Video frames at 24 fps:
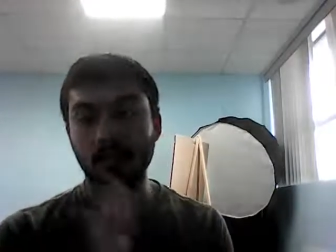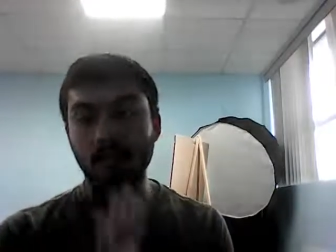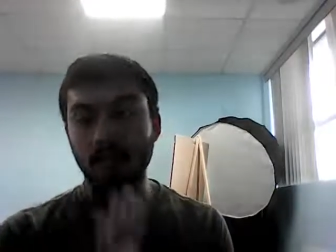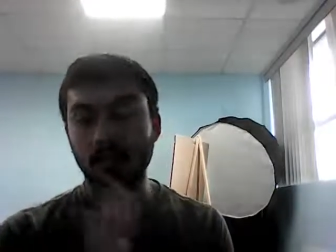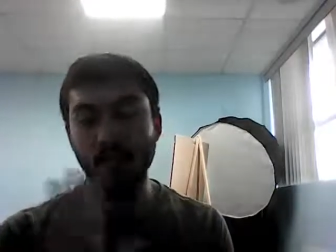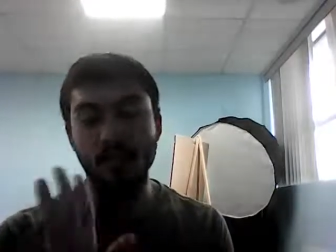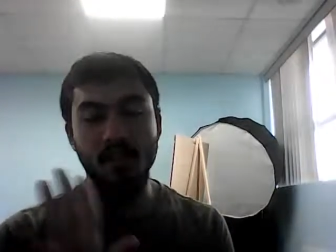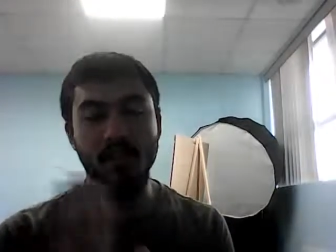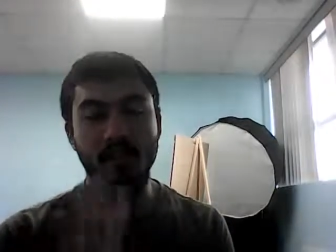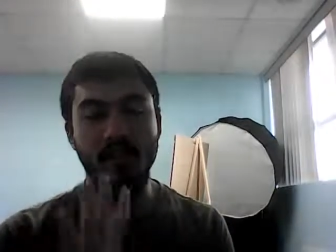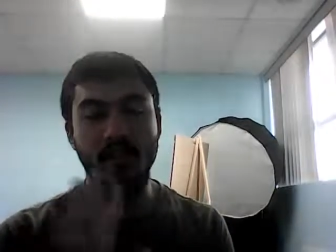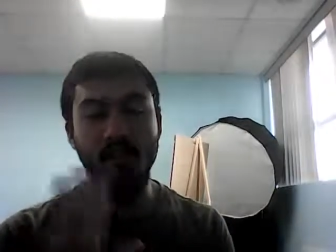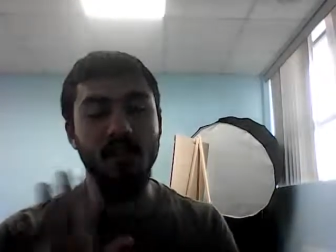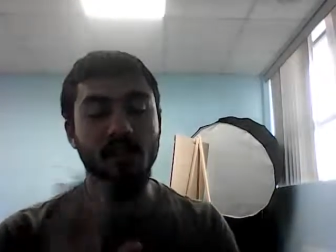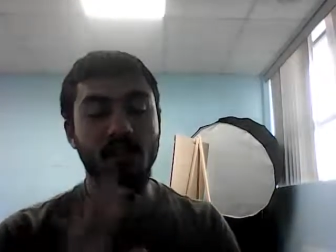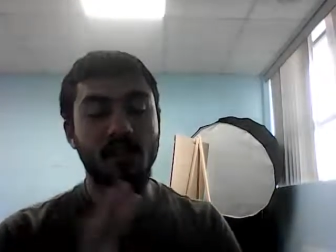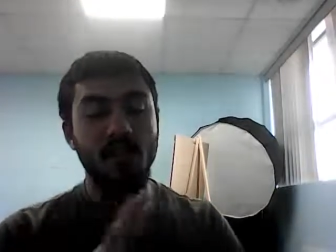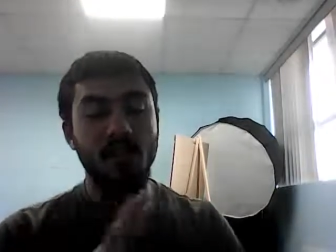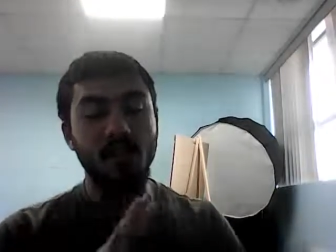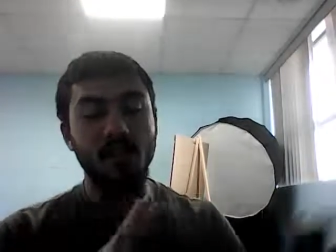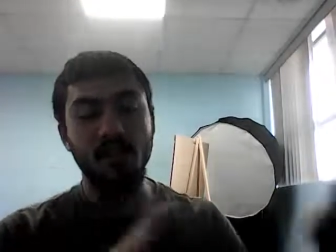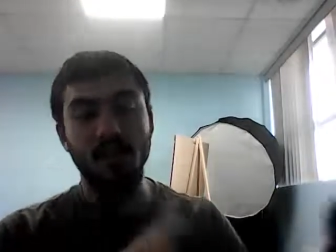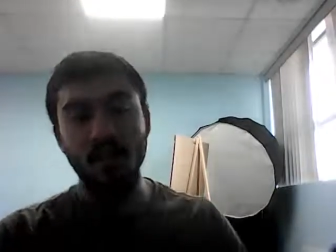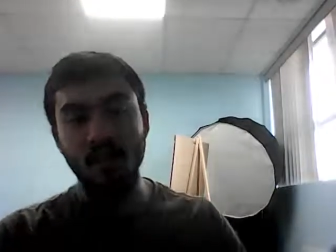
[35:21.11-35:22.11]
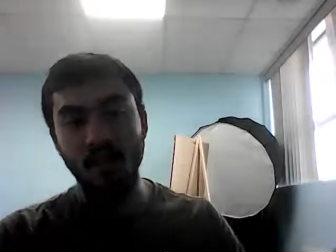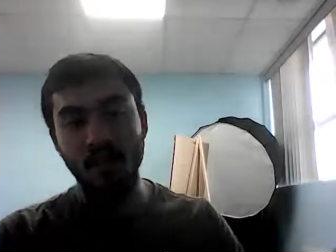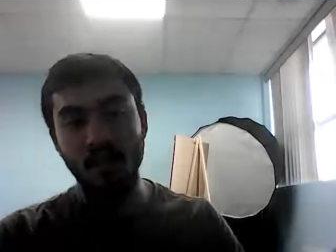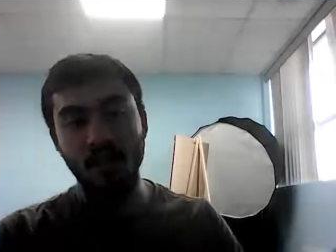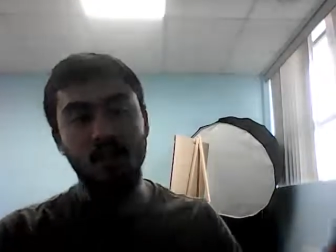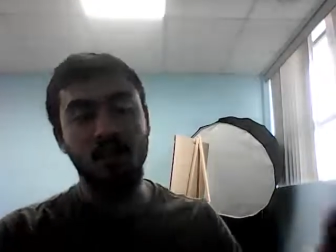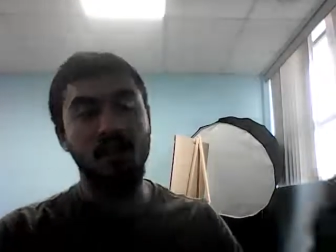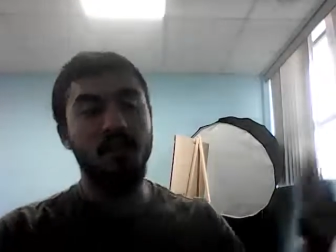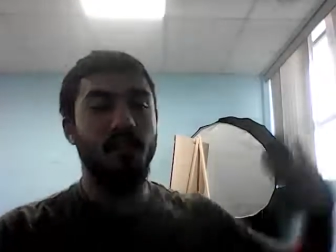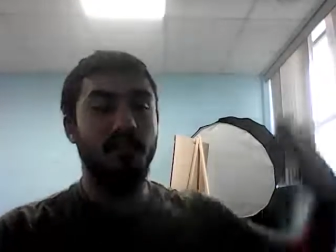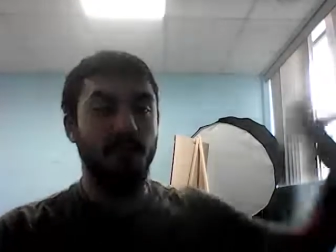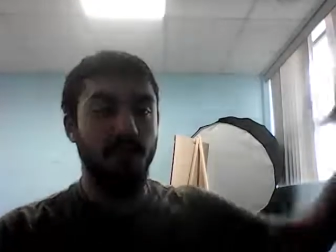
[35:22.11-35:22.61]
She's not the daughter,
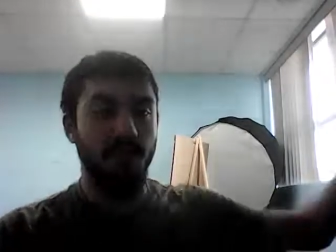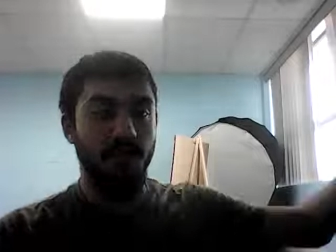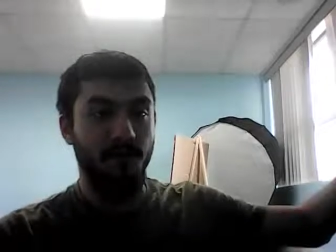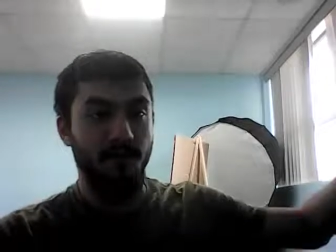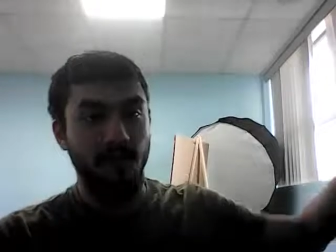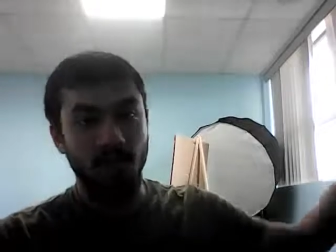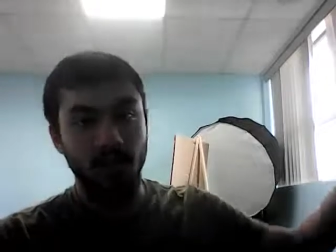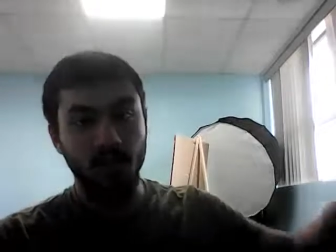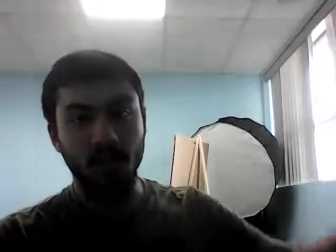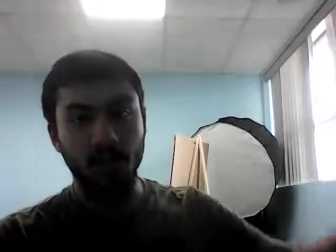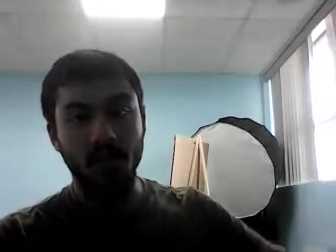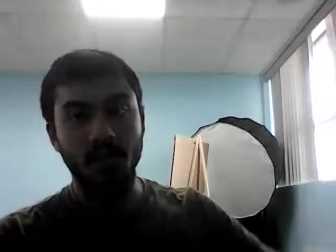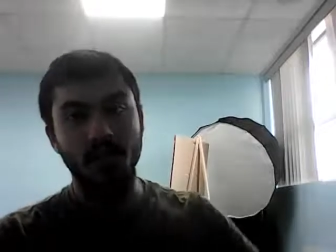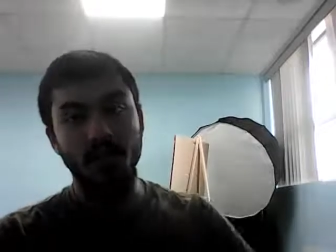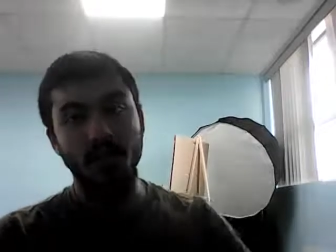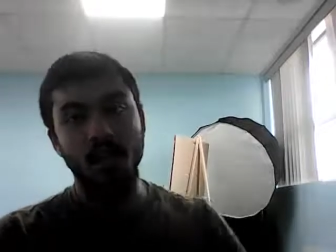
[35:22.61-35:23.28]
a different Fatima.